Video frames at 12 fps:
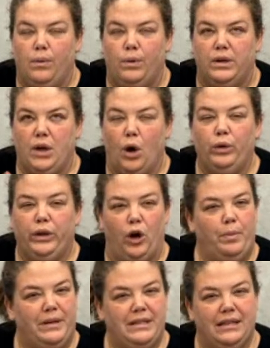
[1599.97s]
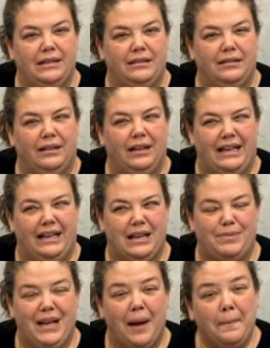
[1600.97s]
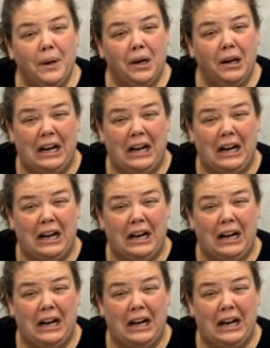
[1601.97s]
was only opens in like September,